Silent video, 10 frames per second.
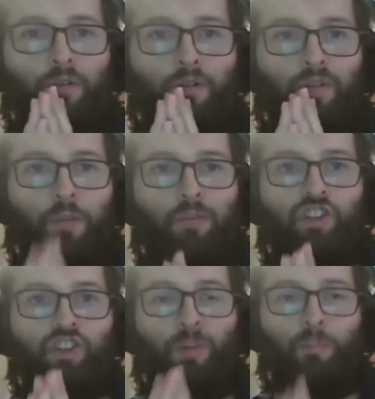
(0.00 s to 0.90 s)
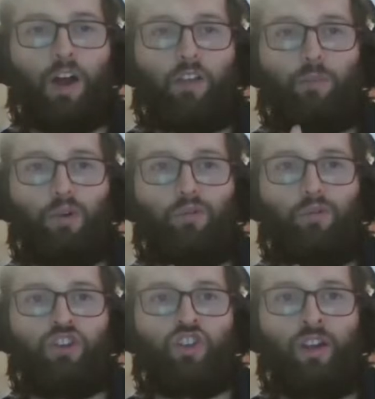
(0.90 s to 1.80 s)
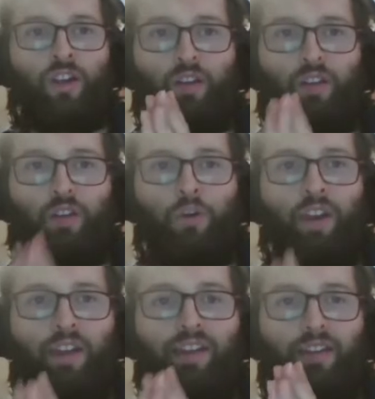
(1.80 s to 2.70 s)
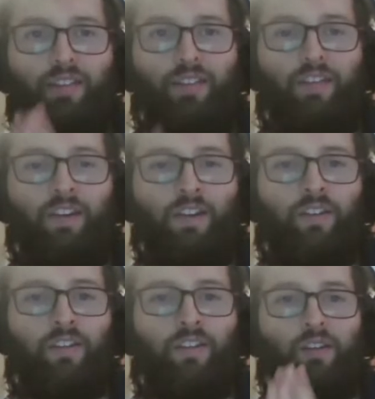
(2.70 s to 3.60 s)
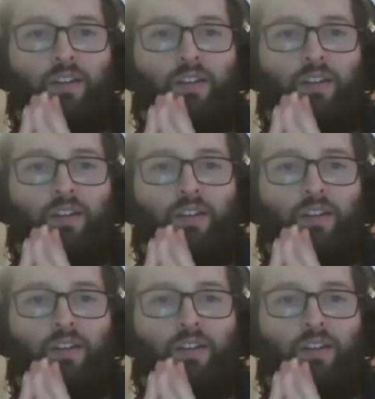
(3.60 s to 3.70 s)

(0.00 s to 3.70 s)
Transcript: the Mission Impossible franchise as someone that has seen it